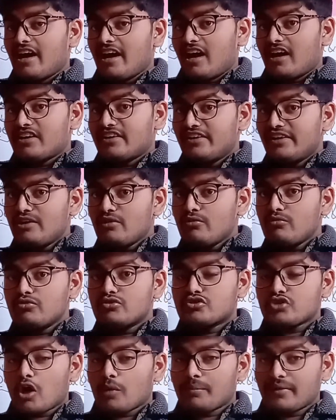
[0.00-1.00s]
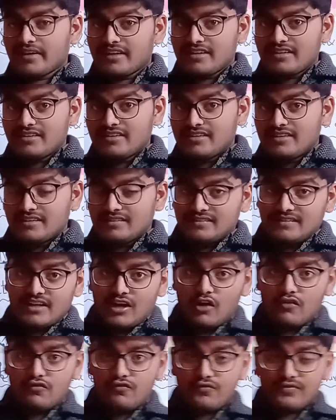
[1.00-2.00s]
a new topic that
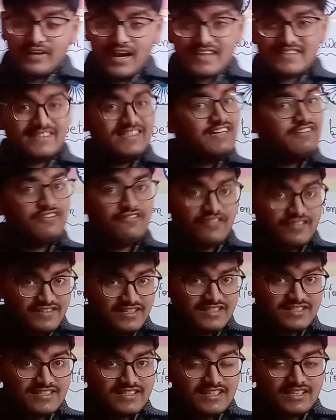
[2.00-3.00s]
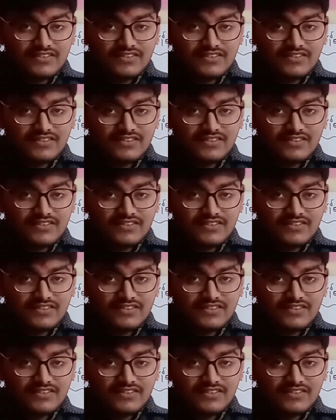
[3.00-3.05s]
of class 11 physics,